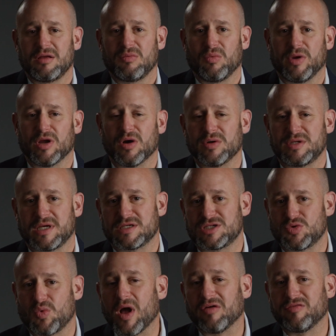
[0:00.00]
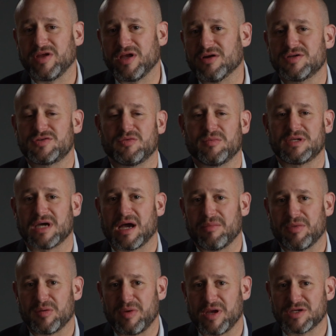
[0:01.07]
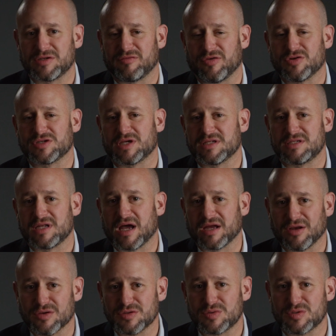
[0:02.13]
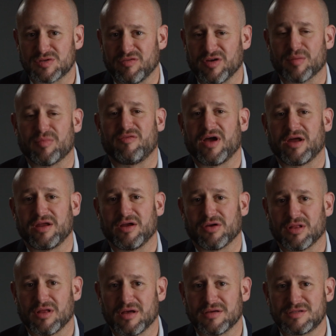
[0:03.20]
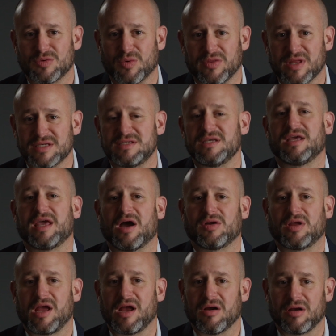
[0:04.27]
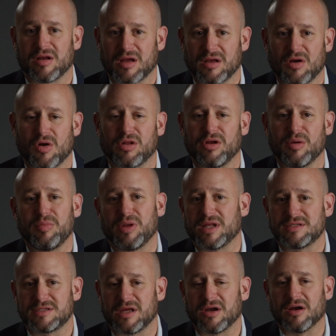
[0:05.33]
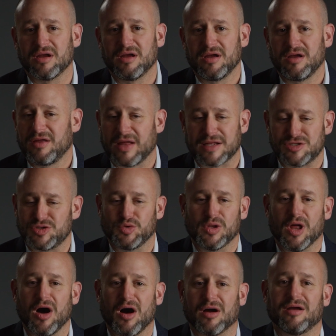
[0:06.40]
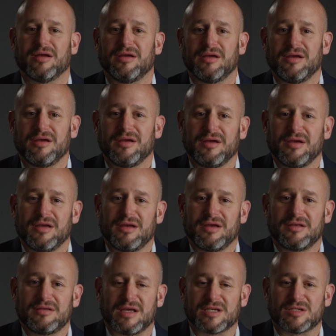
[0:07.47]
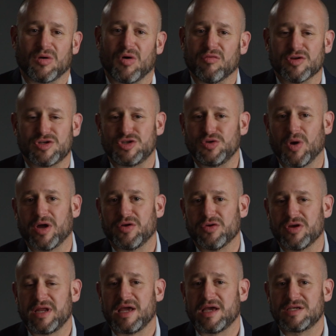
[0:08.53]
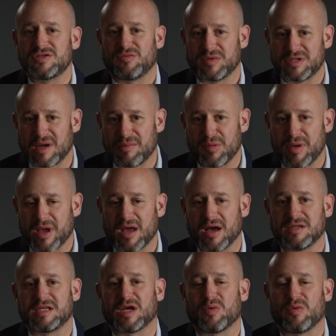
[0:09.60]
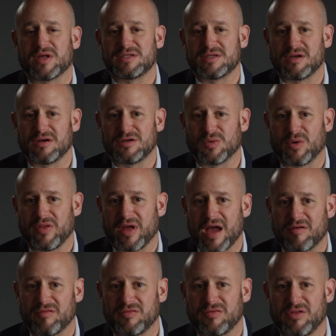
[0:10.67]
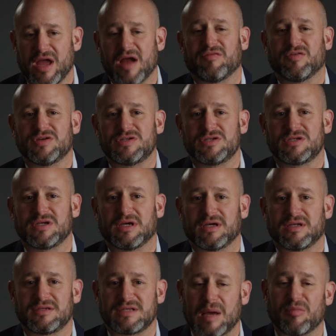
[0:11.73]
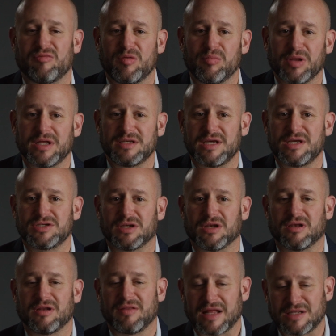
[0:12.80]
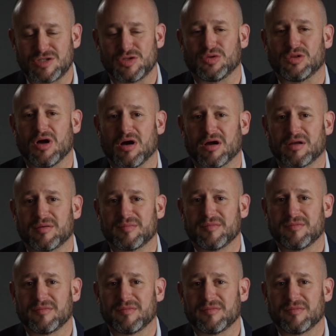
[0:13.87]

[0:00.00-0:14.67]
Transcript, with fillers: We know it takes twelve years from the time that a patient first gets diagnosed with severe to profound hearing loss to when they seek out care at a cochlear implant center. That's too long. It takes over two hundred days from the time they make contact with that center to when they have the average uh, time of implantation. That's too long.